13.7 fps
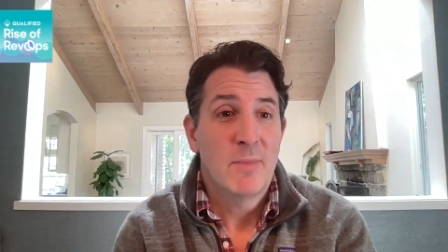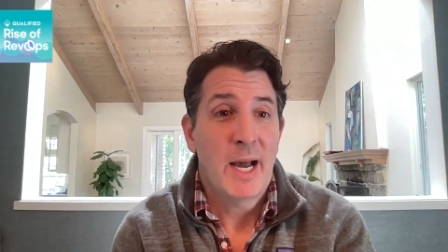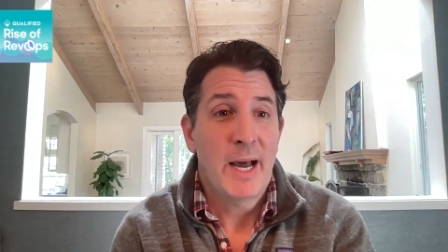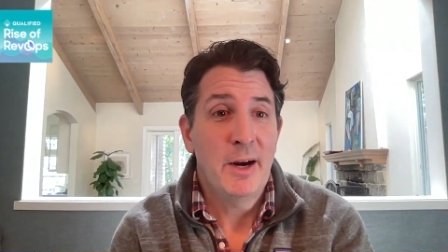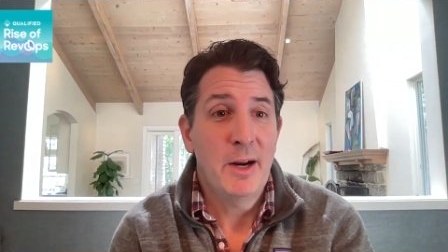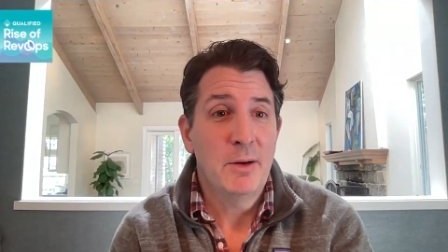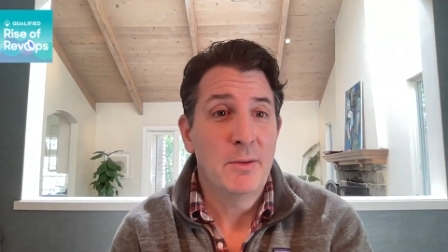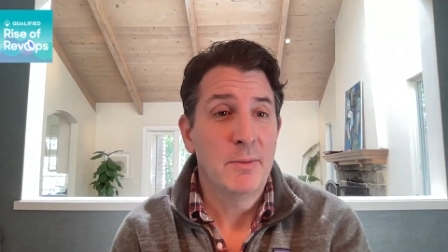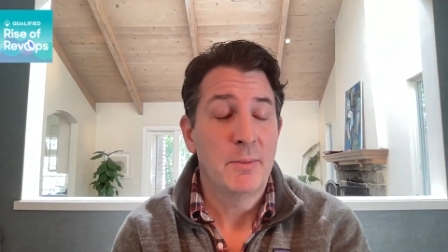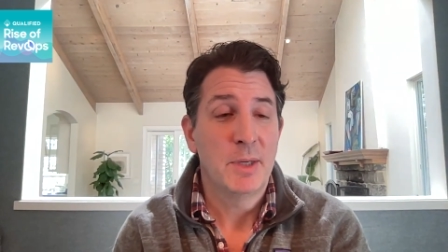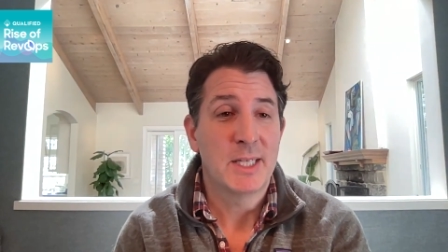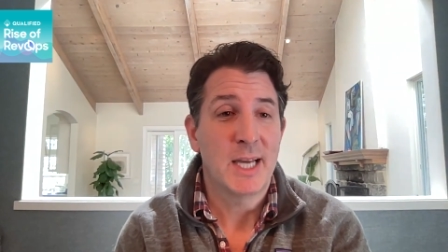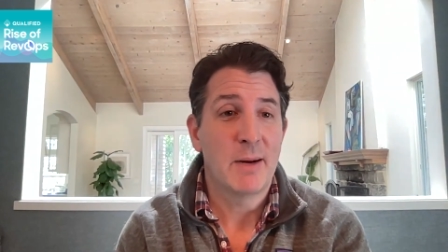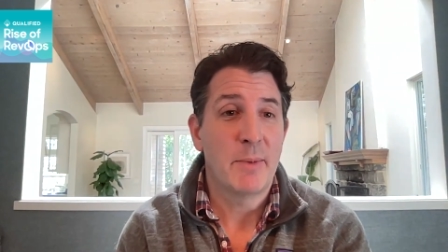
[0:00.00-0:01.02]
i don't know
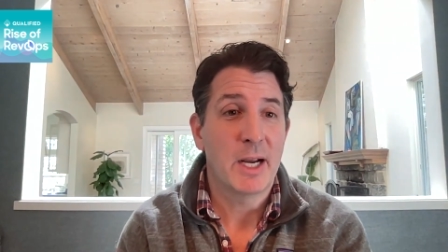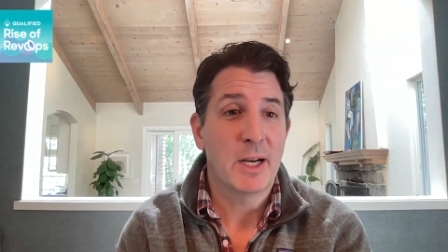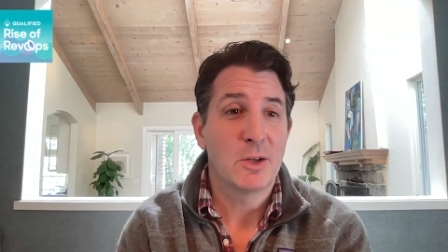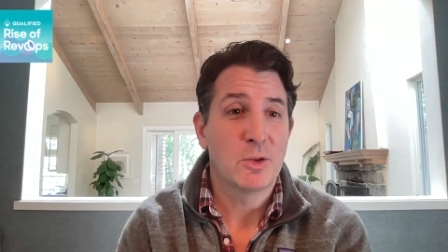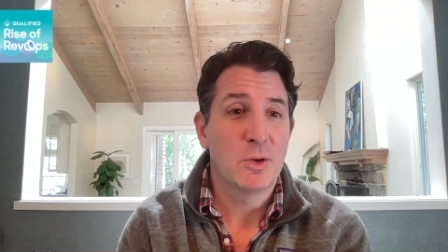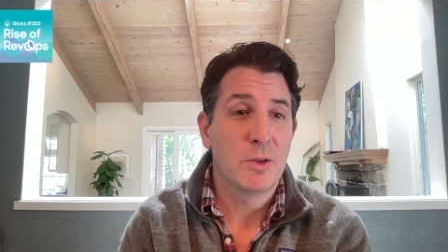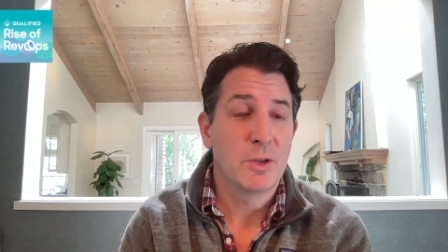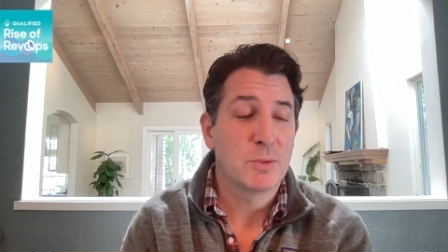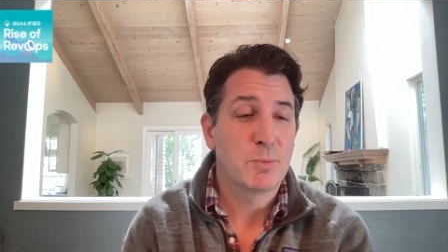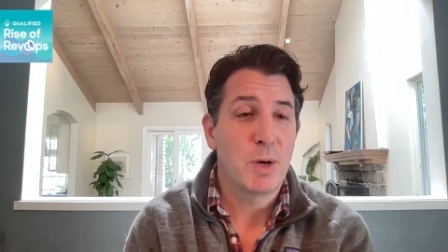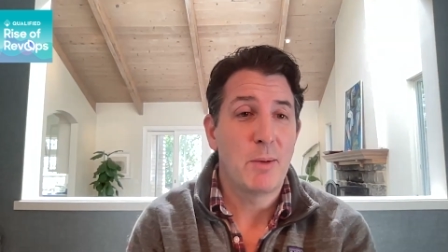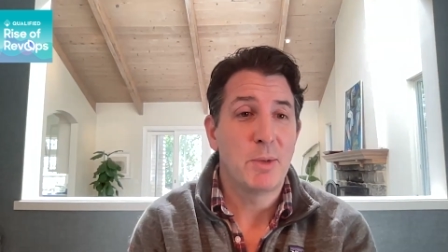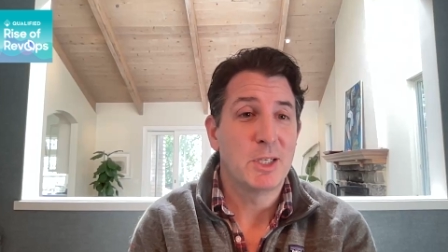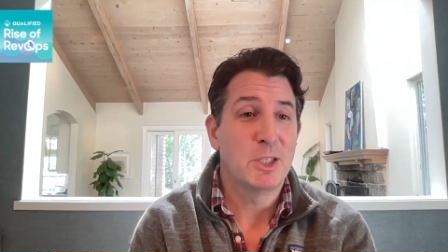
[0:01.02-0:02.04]
it's out of my control there's
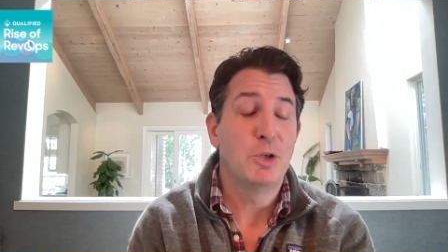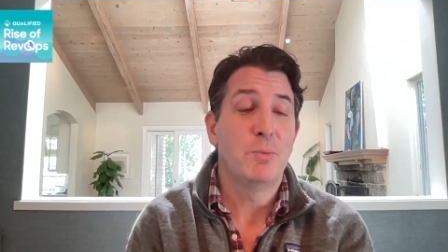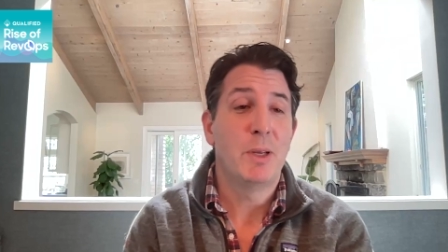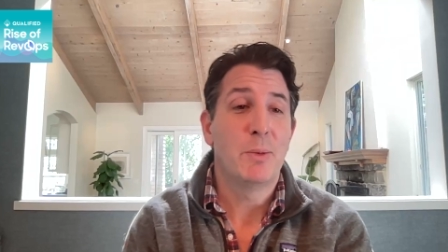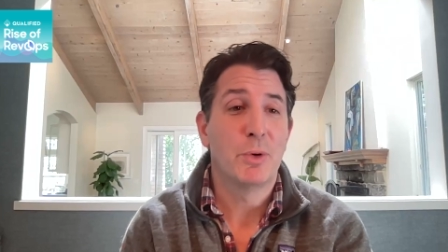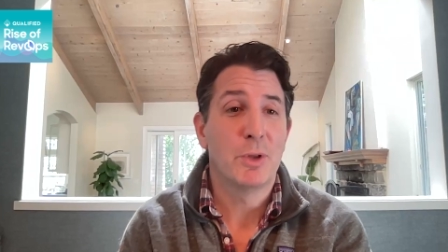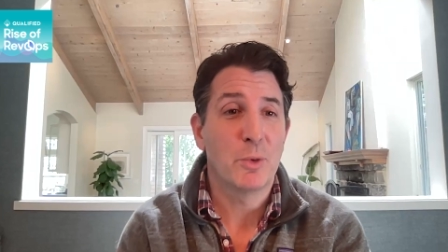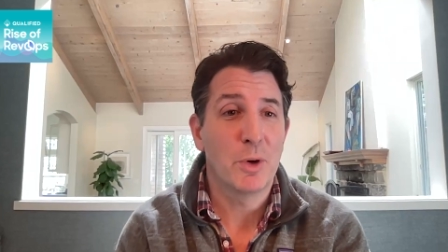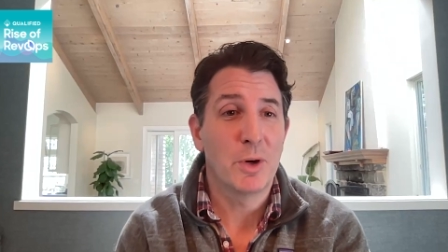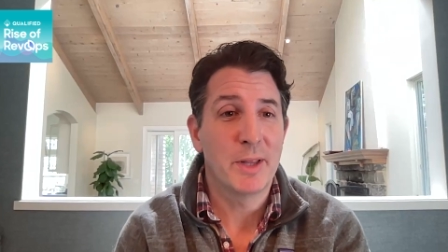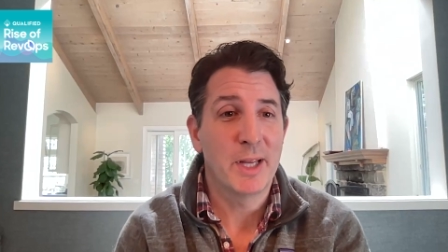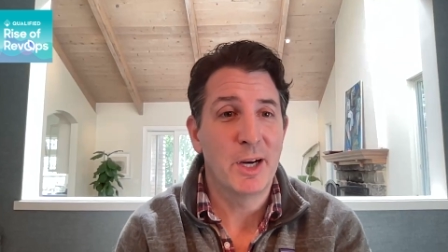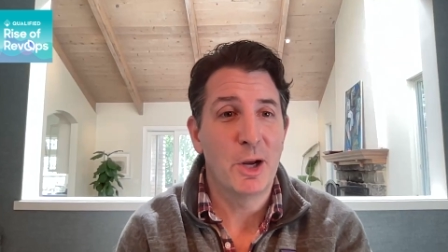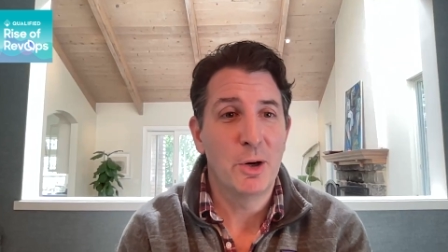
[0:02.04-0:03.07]
probably two people in the
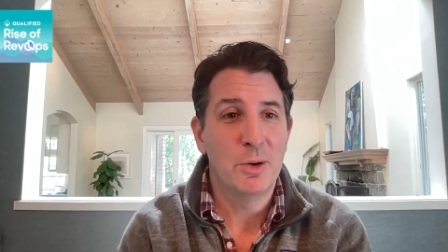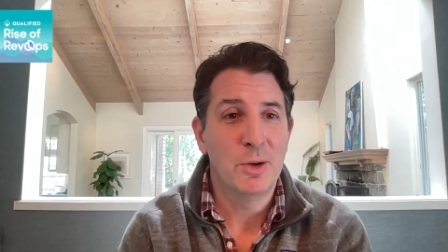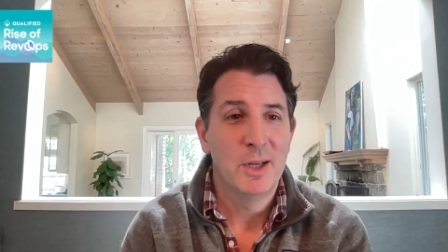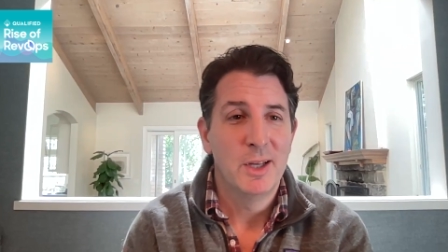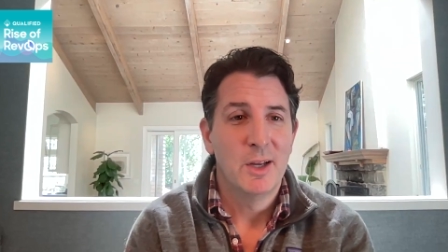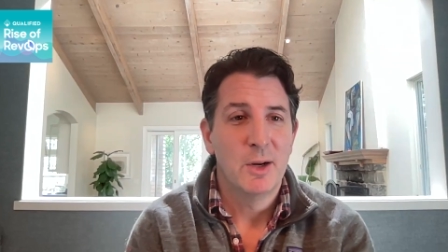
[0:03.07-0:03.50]
world that know